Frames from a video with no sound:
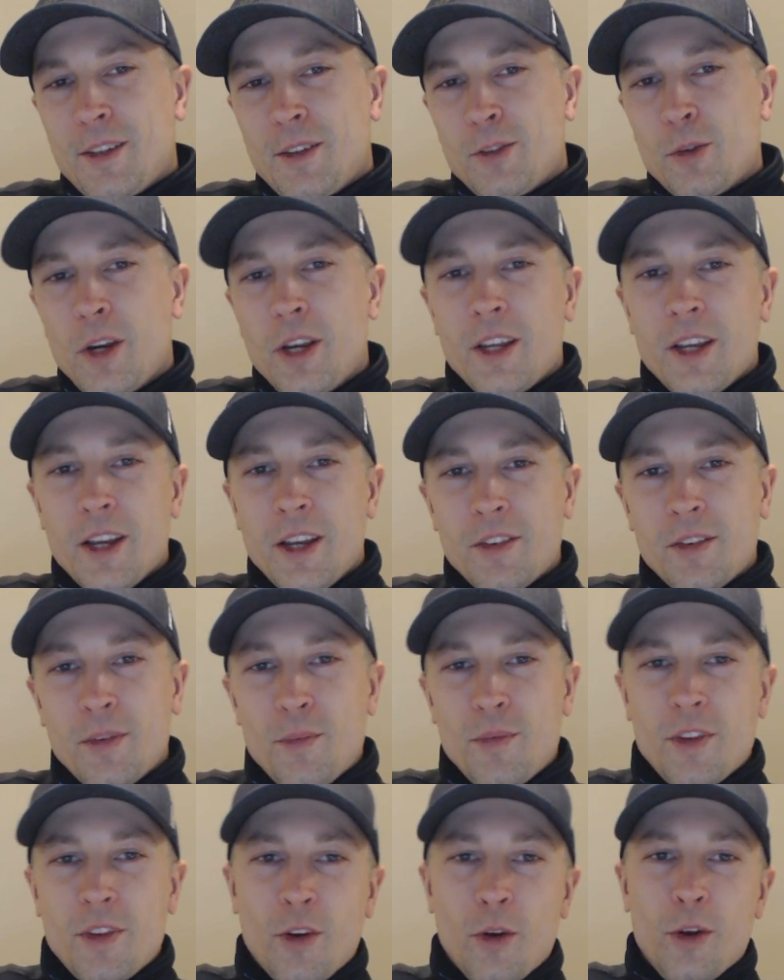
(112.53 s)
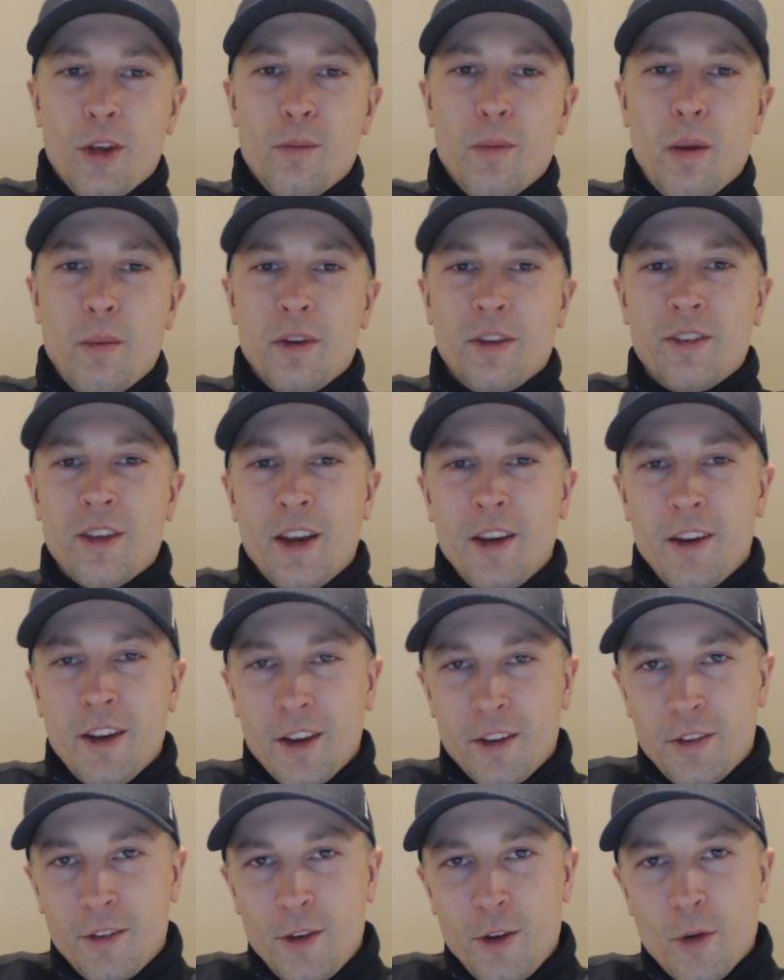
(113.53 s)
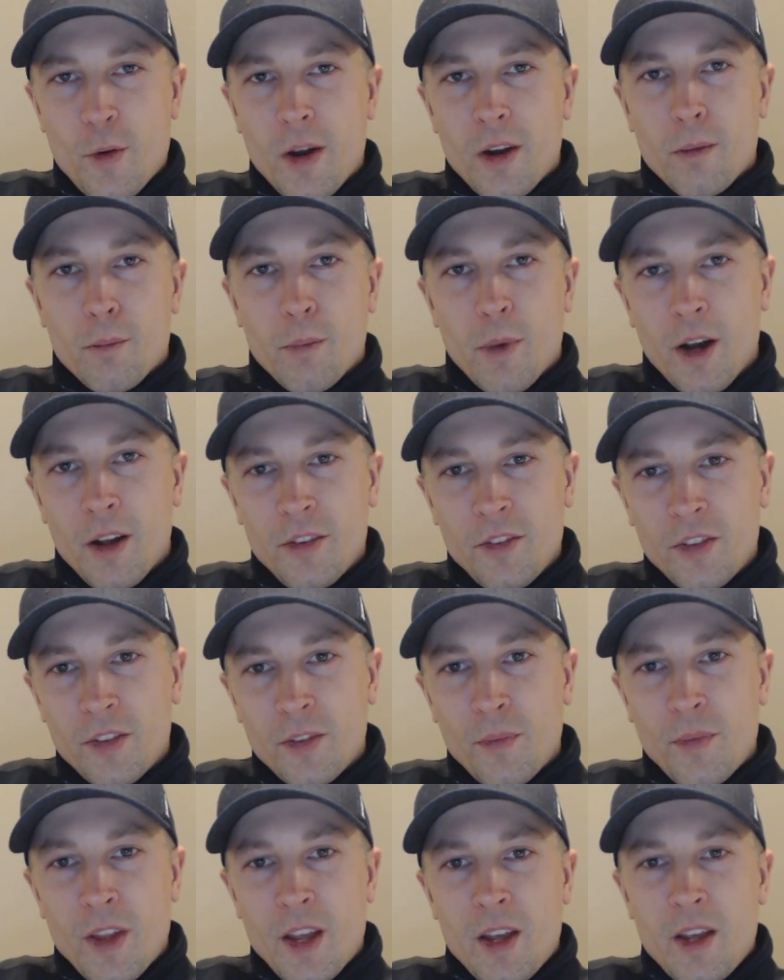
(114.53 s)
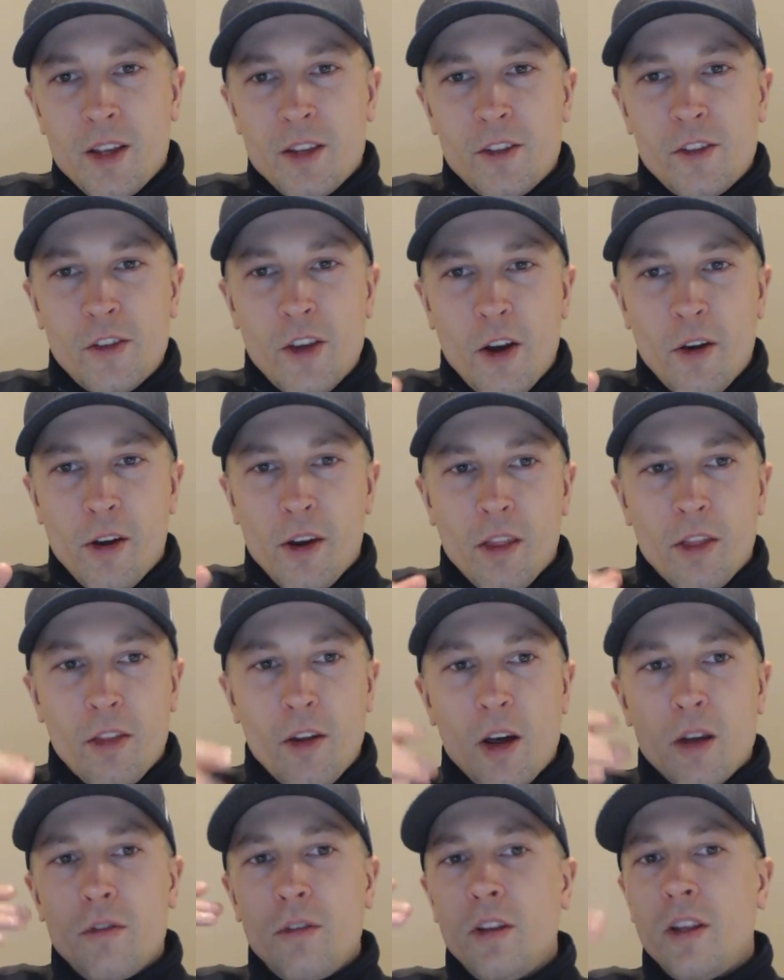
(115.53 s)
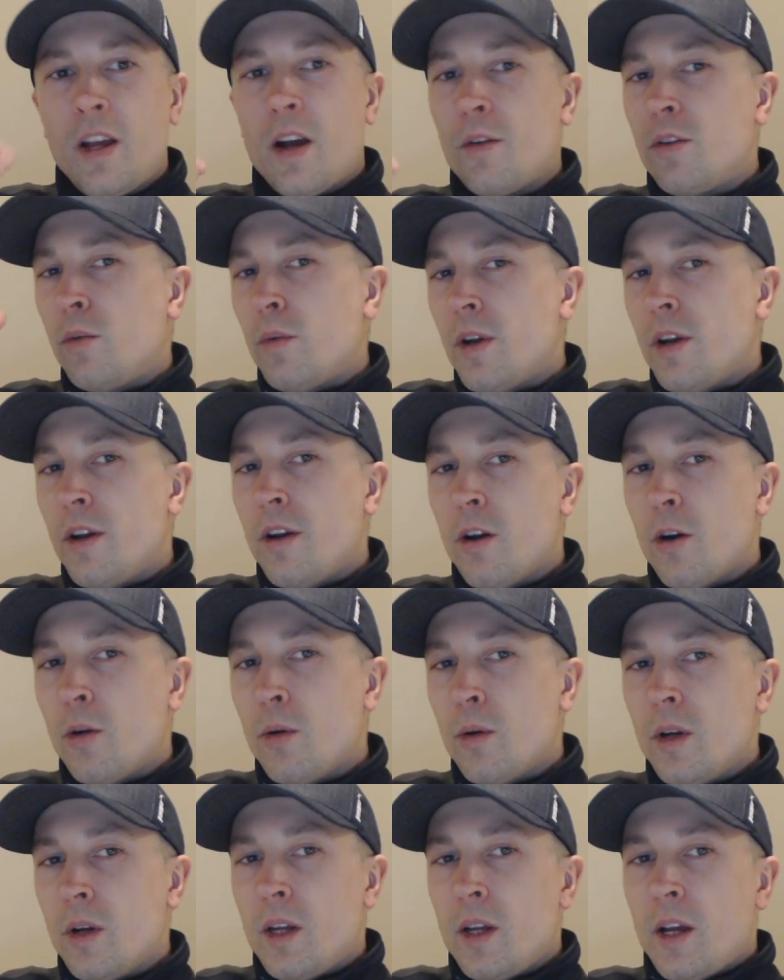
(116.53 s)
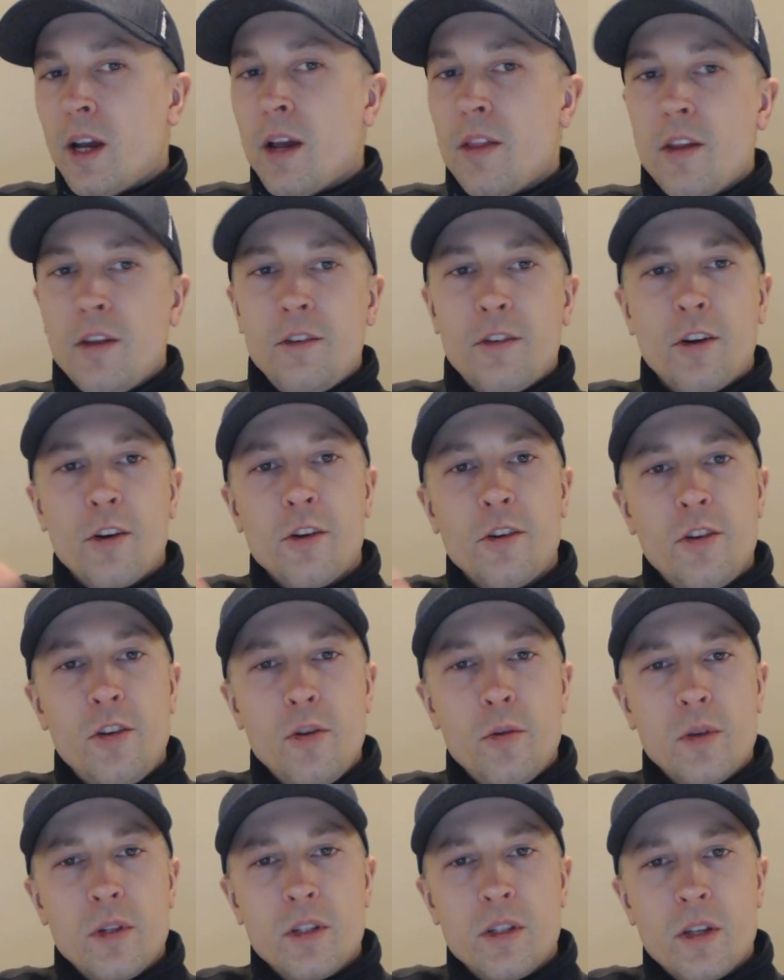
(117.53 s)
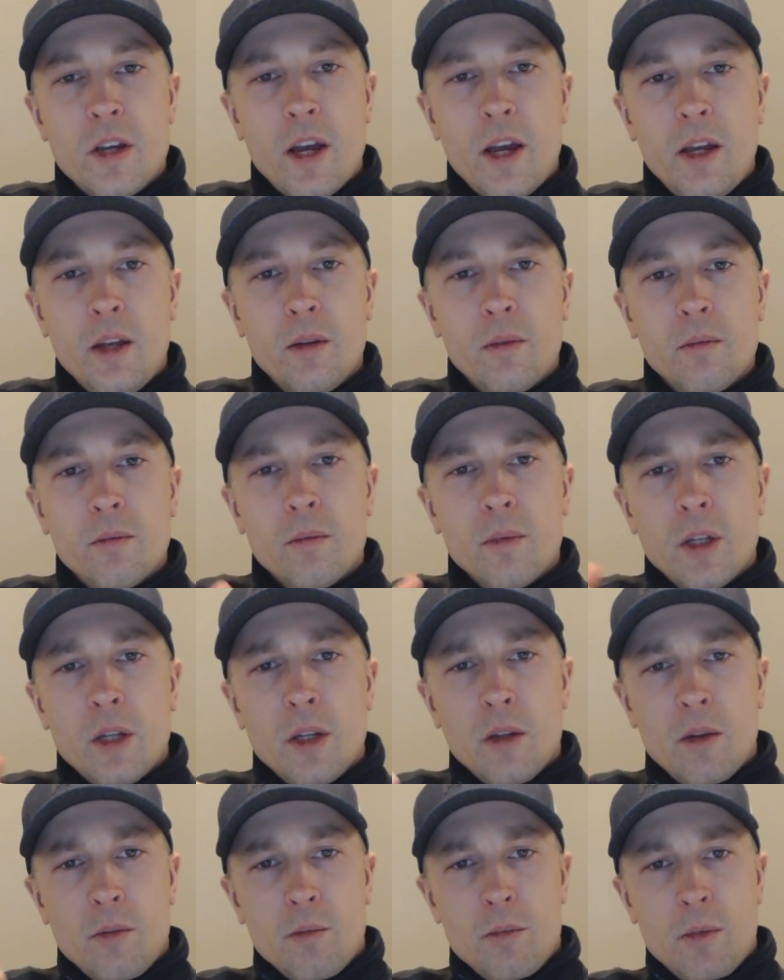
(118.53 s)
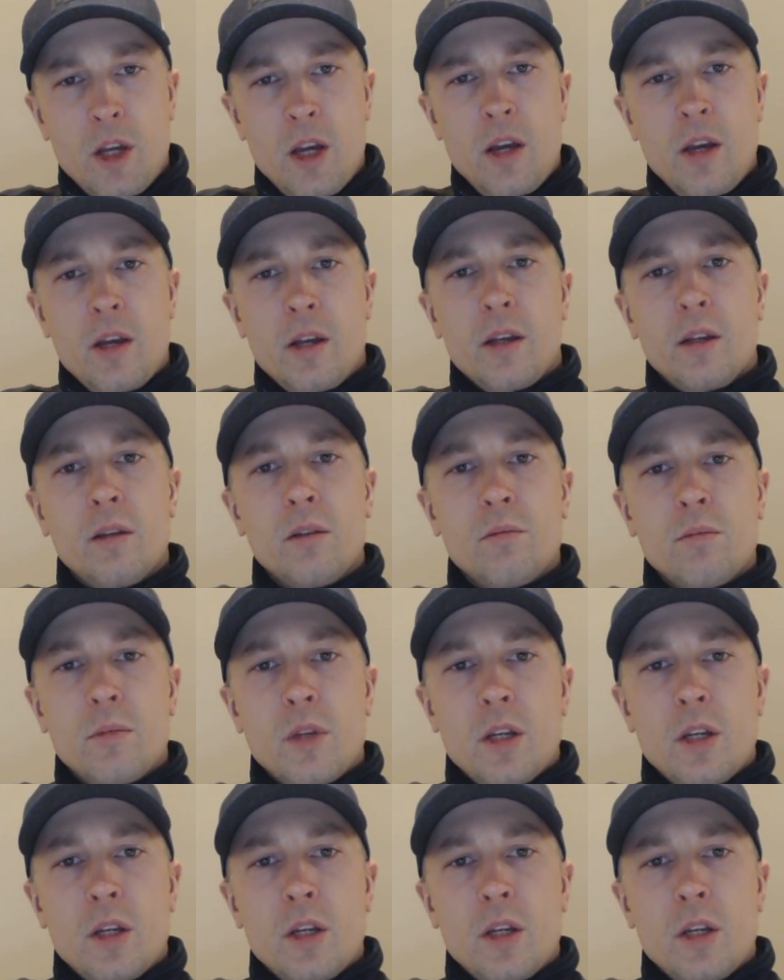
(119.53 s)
So in any case, so he may be standing next to you on a bus, staring thoughtfully out the window, and then turn to you and say, "Hey,